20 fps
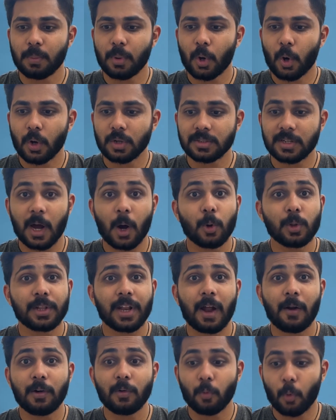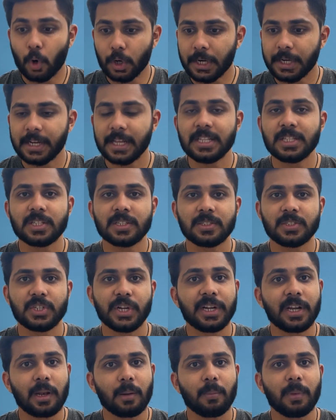because Rahul Dravid, what a
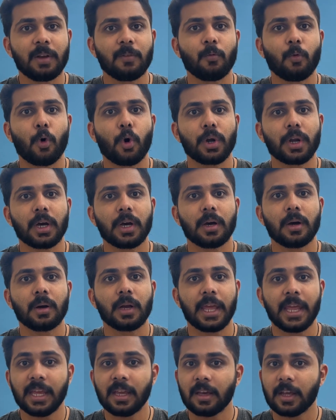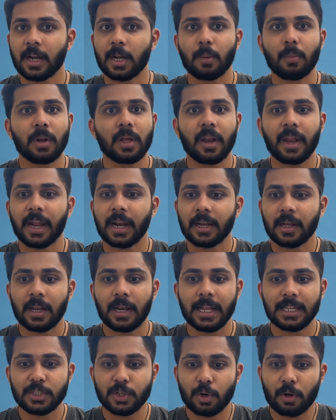gentleman, what a incredible cricketer,
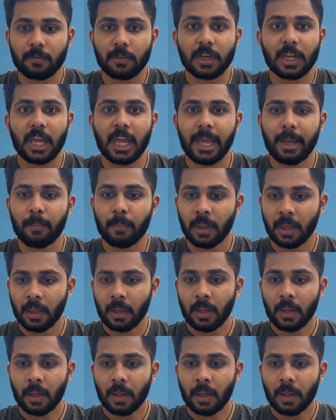legend of the game.